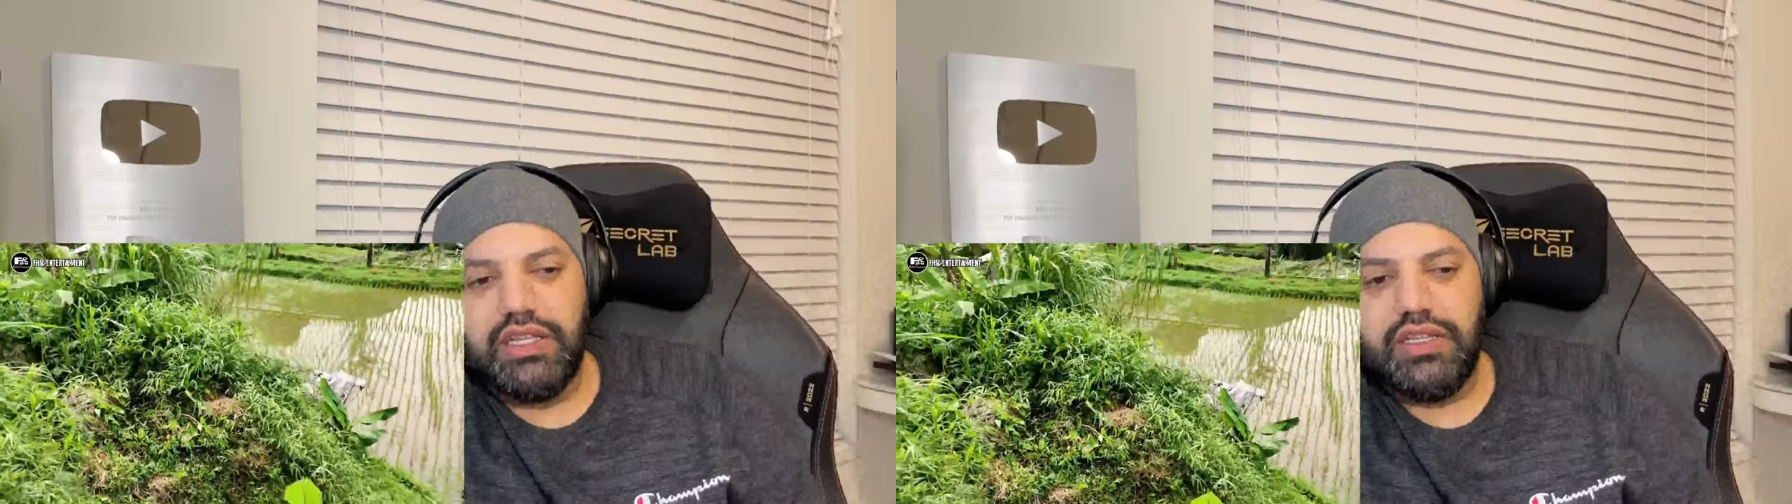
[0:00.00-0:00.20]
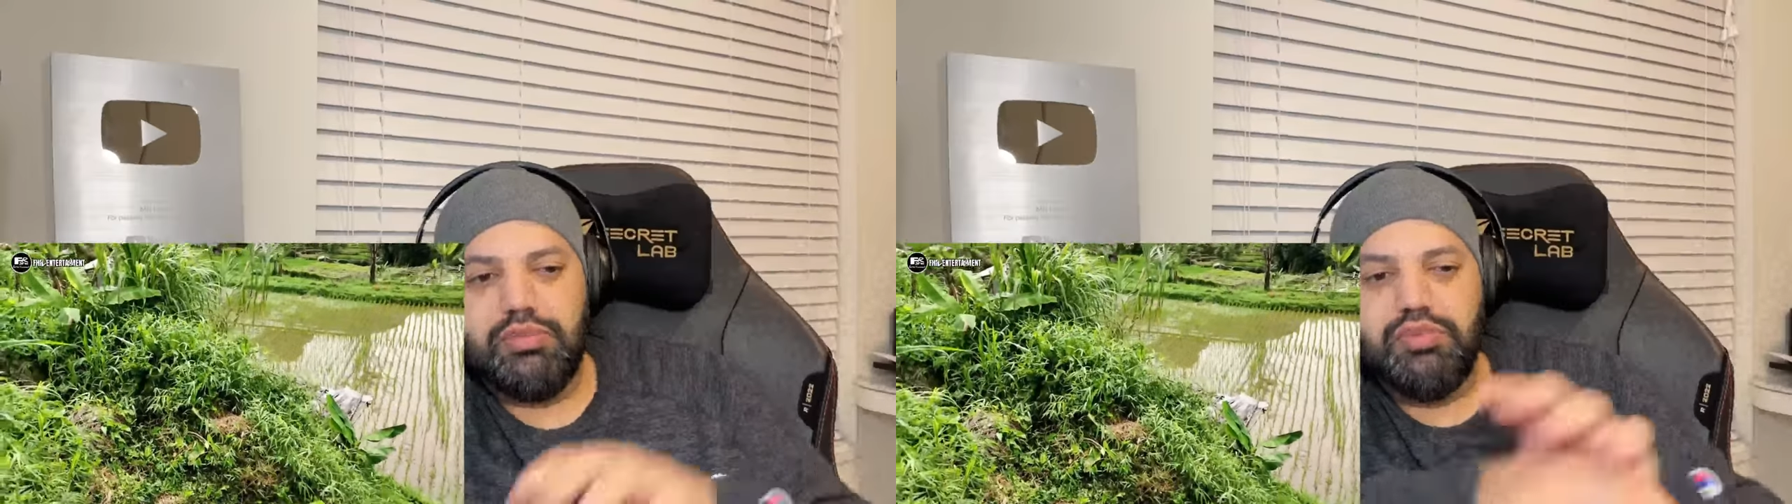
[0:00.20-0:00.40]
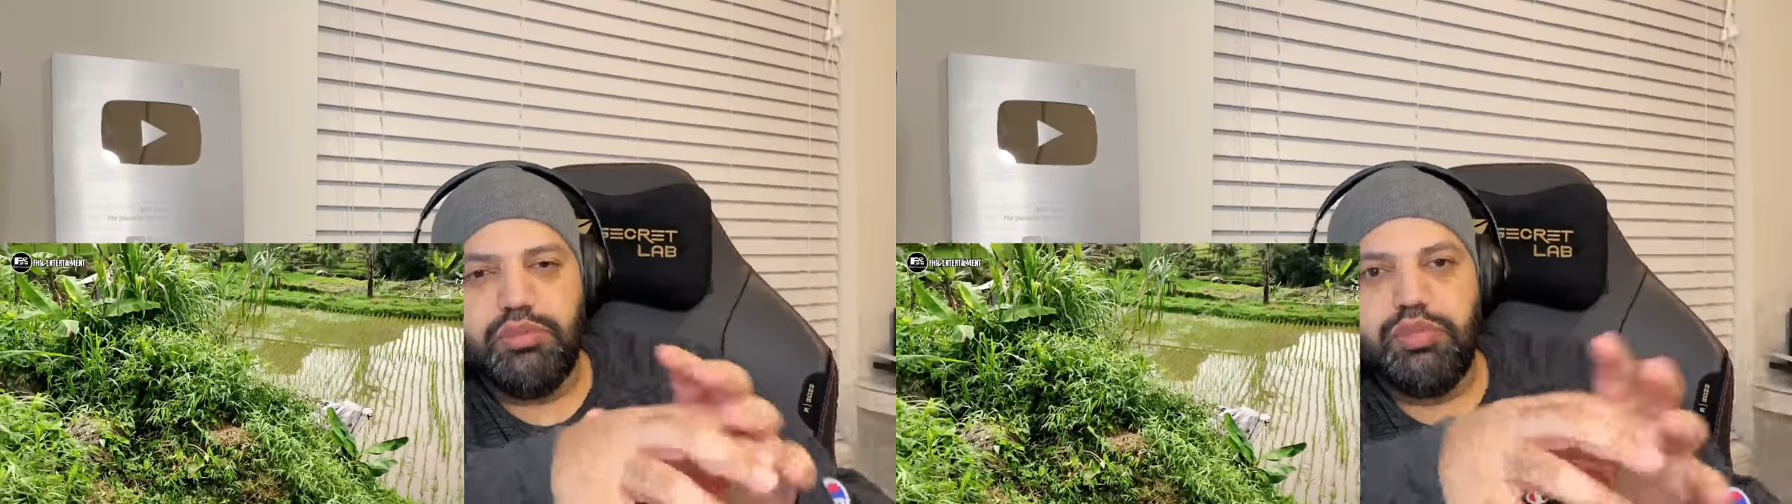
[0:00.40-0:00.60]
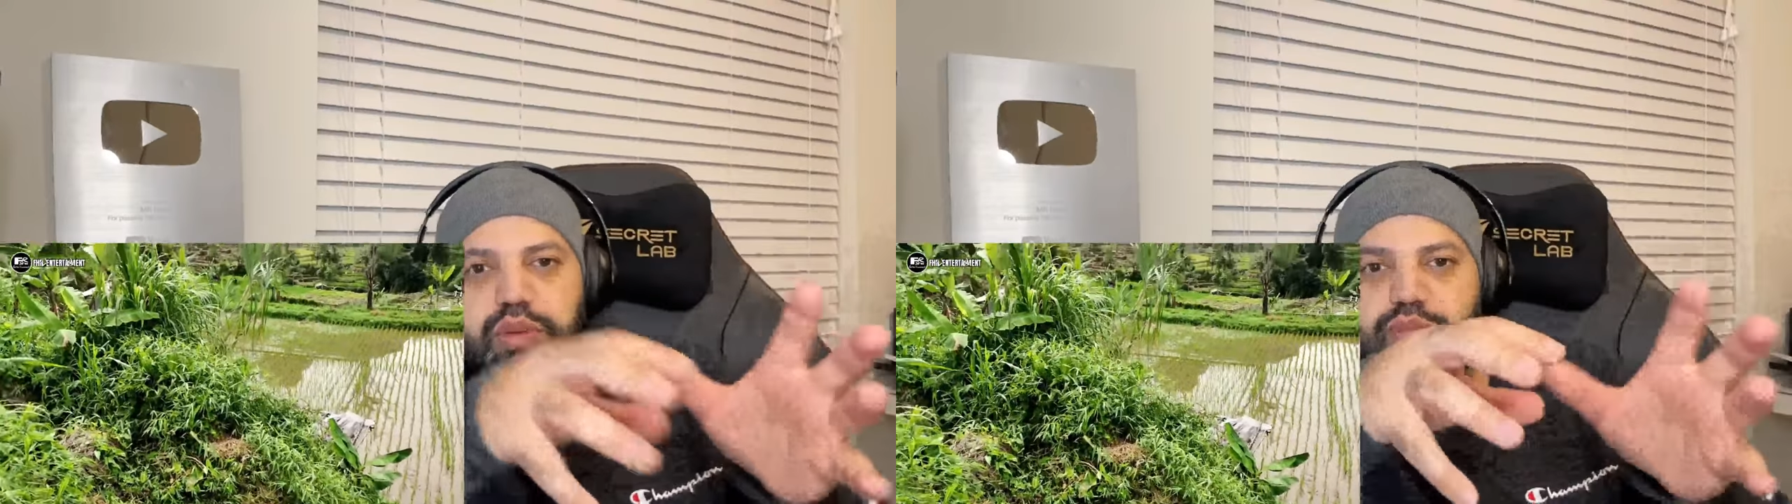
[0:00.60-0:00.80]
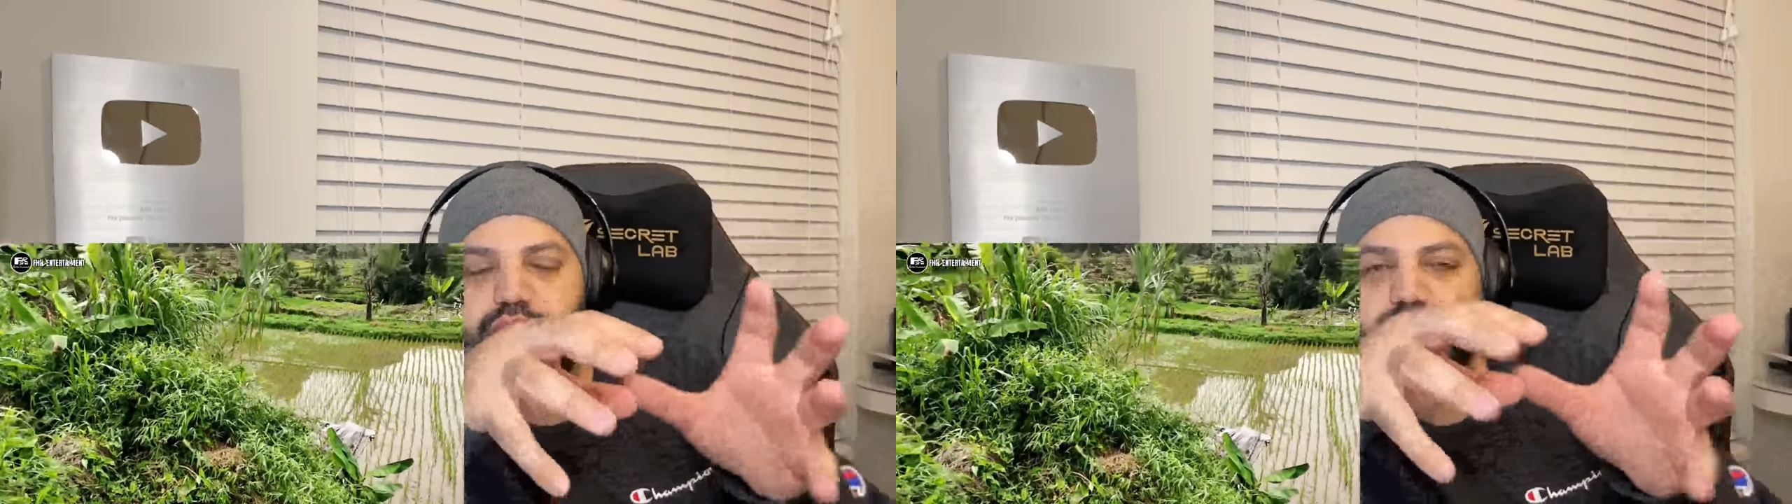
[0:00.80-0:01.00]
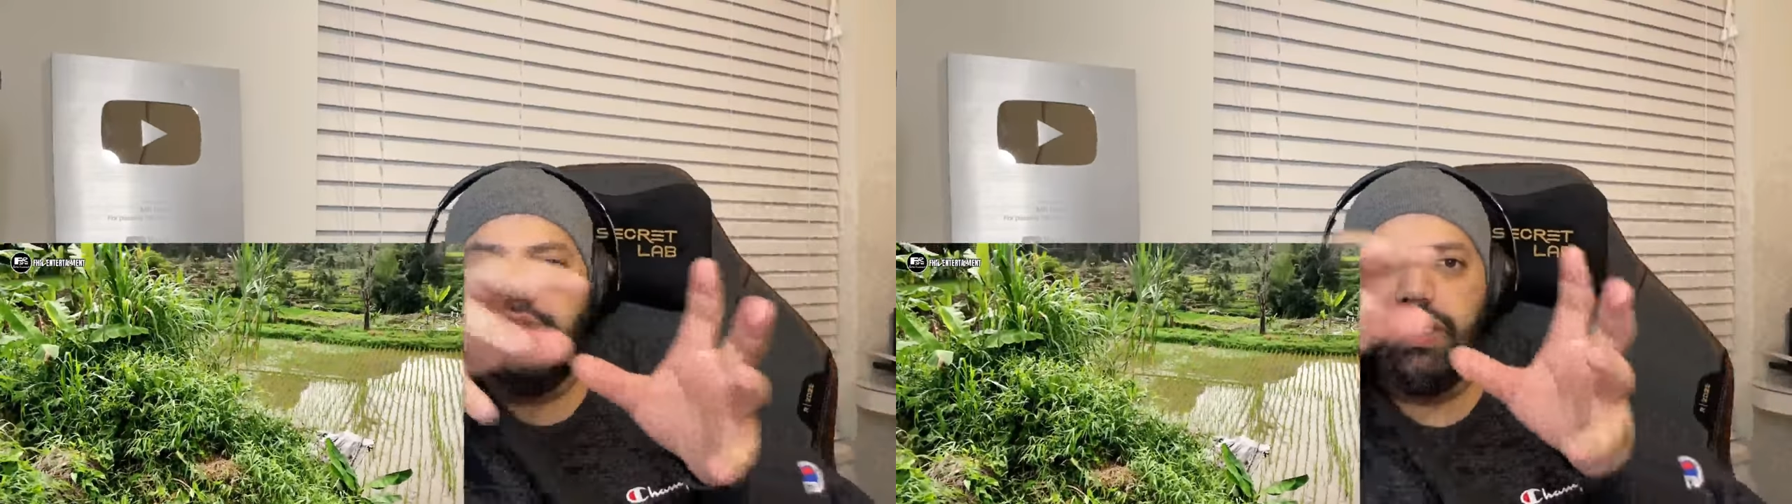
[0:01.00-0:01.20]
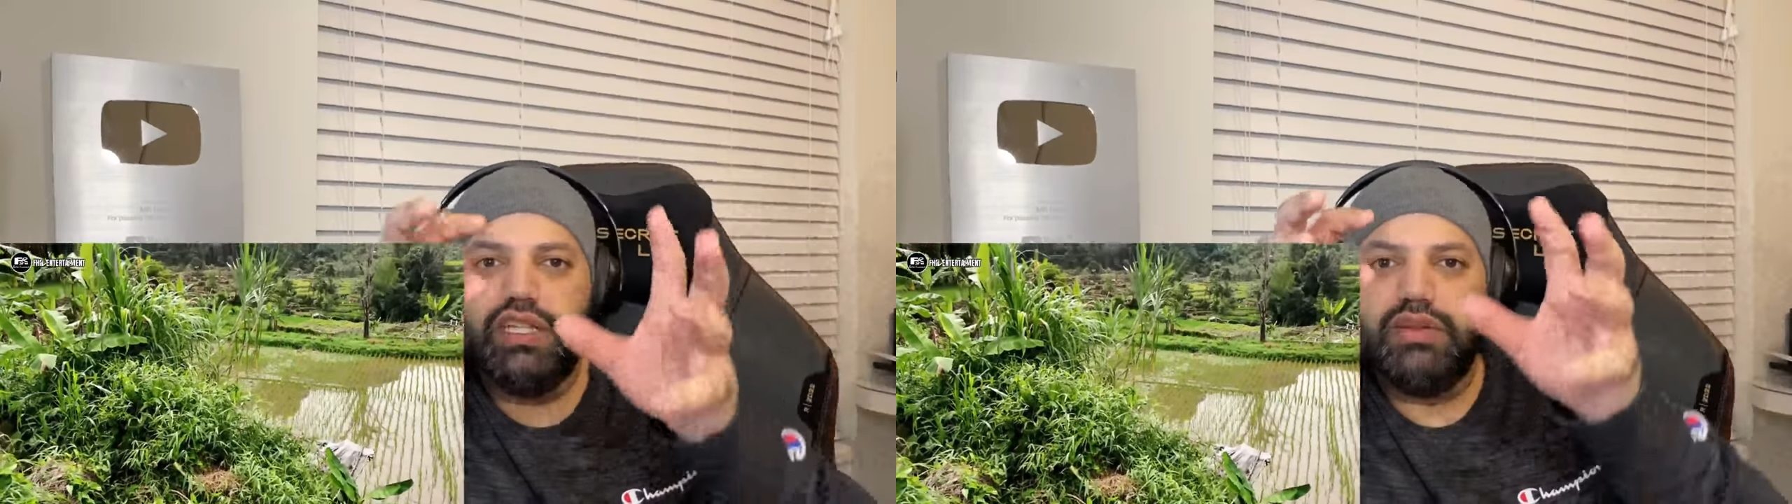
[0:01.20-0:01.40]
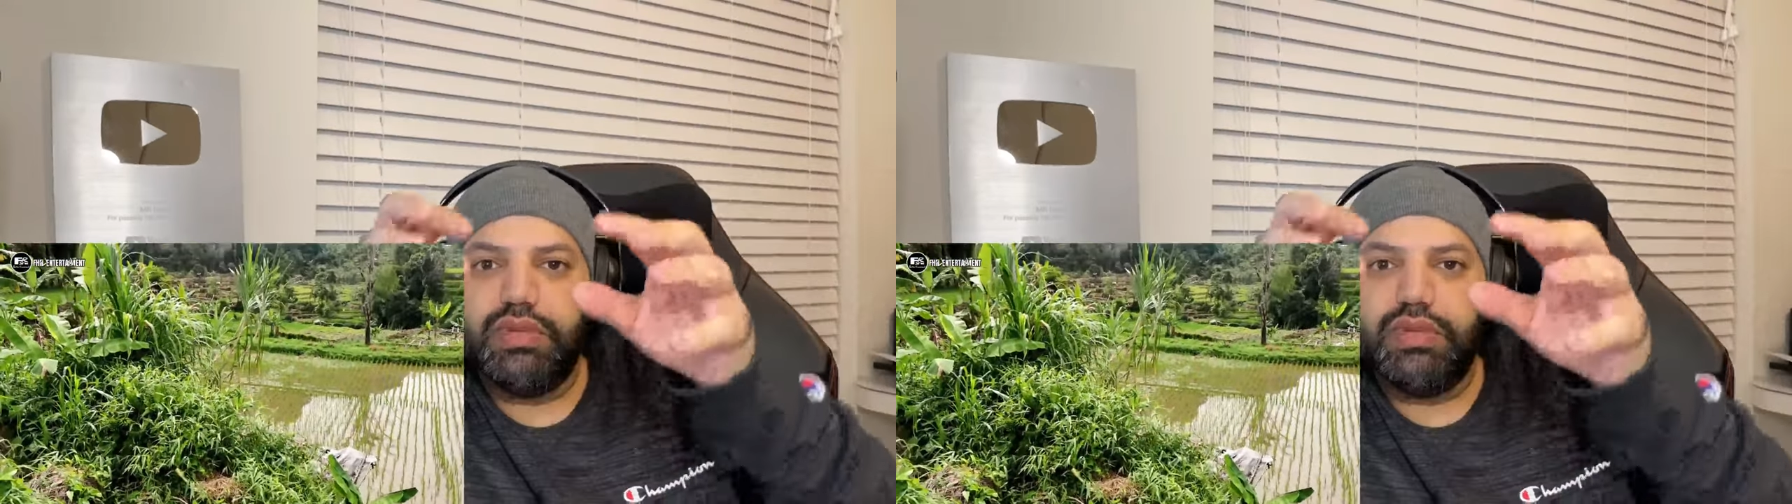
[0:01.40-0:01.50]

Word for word: They put people in